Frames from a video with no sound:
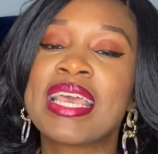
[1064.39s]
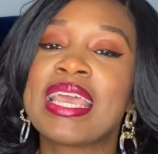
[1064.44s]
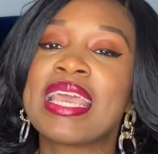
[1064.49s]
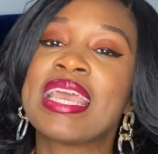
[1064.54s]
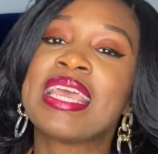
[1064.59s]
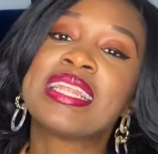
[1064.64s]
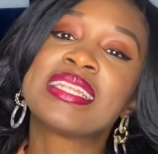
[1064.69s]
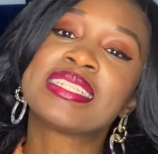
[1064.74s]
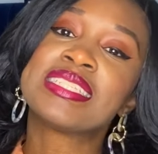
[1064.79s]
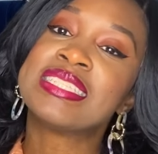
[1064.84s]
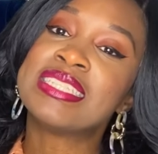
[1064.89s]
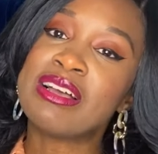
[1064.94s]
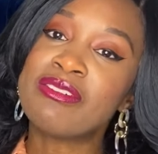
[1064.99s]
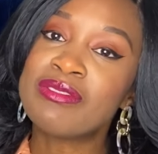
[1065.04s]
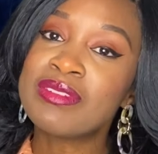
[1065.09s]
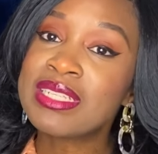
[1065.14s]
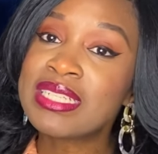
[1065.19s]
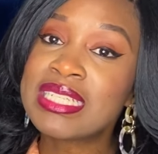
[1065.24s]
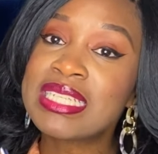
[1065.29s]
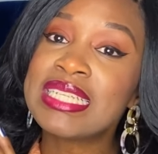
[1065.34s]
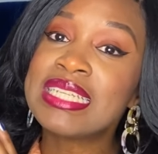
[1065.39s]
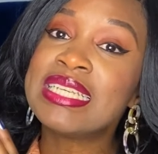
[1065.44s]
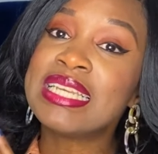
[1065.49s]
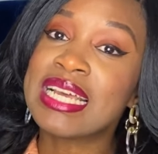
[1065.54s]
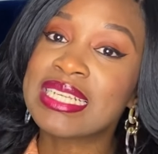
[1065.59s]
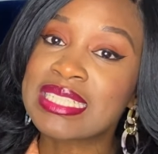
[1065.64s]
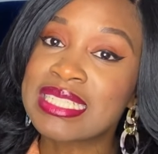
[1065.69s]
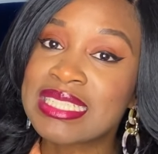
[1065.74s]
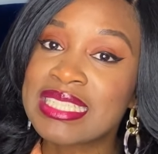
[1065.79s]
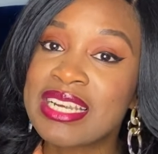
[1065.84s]
it's definitely
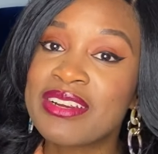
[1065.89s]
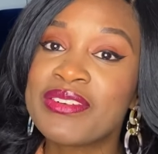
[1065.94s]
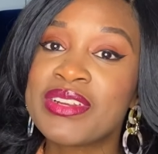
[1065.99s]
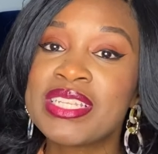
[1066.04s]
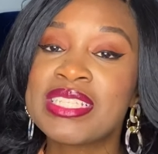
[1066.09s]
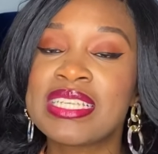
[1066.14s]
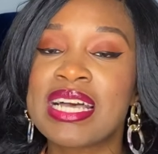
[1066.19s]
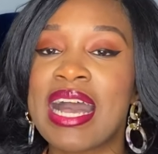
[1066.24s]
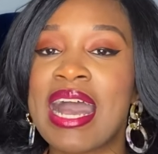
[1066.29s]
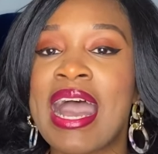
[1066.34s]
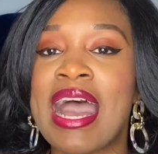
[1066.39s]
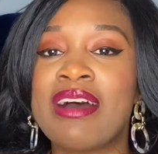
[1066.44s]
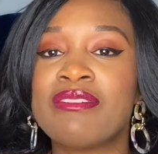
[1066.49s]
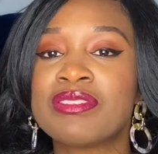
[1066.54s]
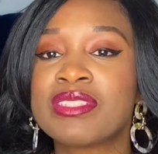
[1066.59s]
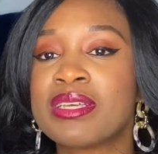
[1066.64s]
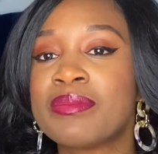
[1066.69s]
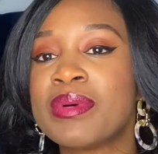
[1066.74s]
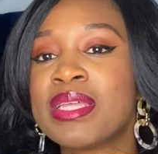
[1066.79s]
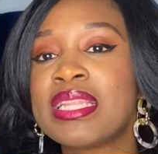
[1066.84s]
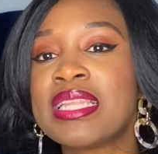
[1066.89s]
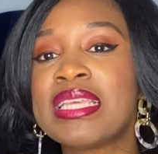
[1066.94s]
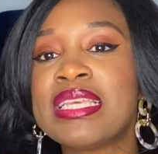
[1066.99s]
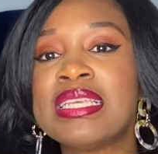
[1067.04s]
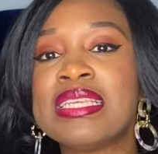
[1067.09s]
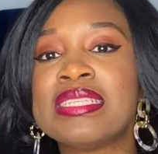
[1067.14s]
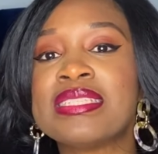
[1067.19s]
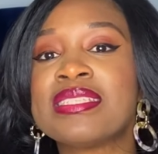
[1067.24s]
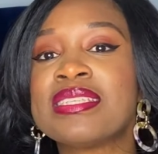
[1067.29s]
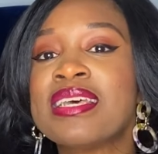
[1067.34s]
necessary to have some of
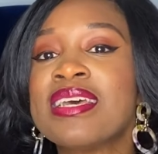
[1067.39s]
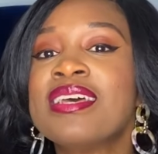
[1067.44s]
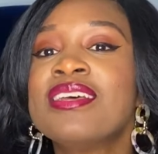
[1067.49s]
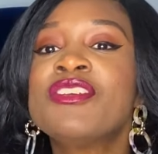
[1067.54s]
these,